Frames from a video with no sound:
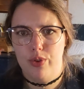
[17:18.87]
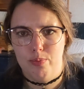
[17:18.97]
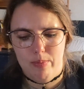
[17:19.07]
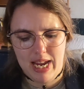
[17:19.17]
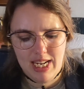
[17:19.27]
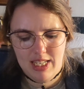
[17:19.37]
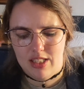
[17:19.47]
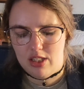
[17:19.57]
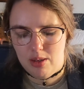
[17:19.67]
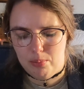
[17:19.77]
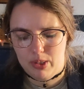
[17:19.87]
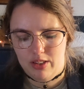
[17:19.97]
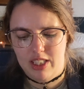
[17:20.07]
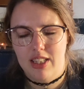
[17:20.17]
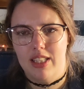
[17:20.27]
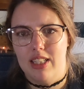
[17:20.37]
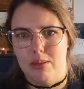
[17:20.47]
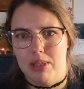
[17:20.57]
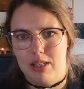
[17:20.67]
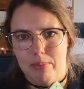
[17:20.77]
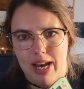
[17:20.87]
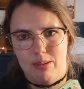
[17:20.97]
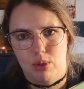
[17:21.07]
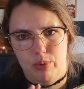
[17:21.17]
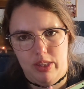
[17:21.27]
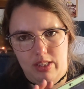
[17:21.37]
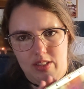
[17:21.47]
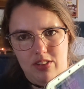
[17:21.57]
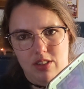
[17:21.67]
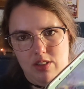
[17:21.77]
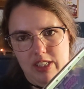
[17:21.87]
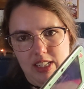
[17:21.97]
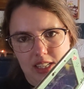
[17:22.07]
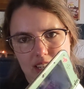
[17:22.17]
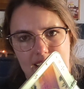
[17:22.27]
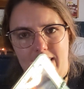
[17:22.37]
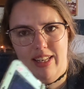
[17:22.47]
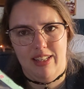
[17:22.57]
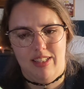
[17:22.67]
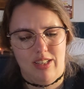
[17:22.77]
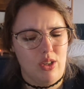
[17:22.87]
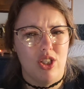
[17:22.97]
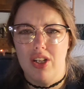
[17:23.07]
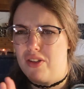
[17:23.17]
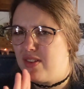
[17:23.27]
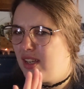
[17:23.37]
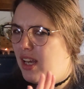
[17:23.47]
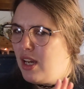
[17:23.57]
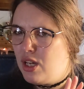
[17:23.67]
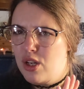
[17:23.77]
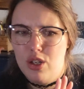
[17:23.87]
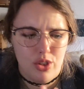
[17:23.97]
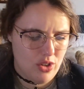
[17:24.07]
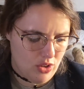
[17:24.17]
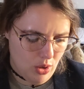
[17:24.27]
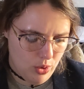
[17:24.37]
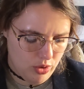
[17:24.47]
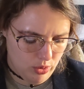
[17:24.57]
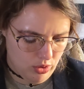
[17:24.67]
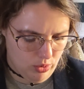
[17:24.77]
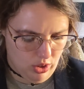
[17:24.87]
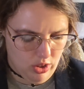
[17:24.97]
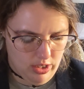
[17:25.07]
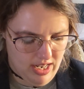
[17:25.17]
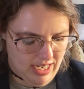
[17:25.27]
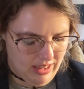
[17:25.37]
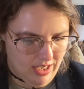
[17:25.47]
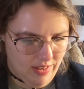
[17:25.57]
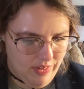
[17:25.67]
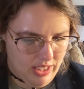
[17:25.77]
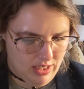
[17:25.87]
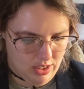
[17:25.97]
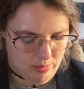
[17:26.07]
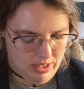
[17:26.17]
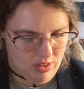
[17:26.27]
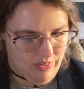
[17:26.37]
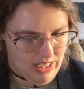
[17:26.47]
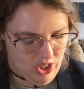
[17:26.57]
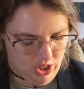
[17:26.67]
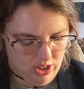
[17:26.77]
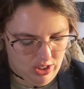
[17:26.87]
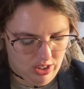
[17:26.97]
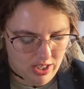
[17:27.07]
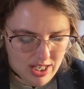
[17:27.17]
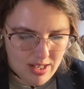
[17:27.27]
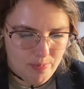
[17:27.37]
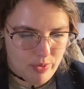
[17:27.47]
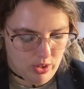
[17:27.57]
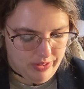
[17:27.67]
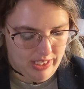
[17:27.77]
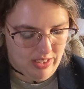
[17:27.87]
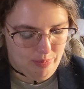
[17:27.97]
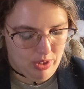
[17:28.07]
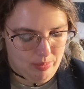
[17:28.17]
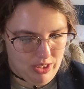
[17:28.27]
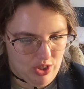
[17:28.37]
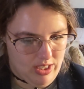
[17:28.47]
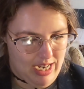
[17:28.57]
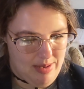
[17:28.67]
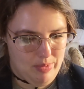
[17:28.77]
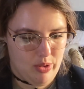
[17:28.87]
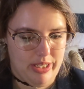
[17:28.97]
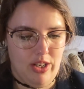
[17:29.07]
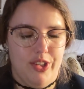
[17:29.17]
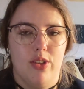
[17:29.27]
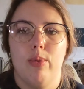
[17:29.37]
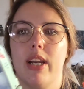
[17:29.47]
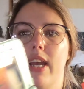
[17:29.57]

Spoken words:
made completely to be compatible with this screen, and just so good. I love the Kirby's Adventure on there. I've put a bunch of times, so I also went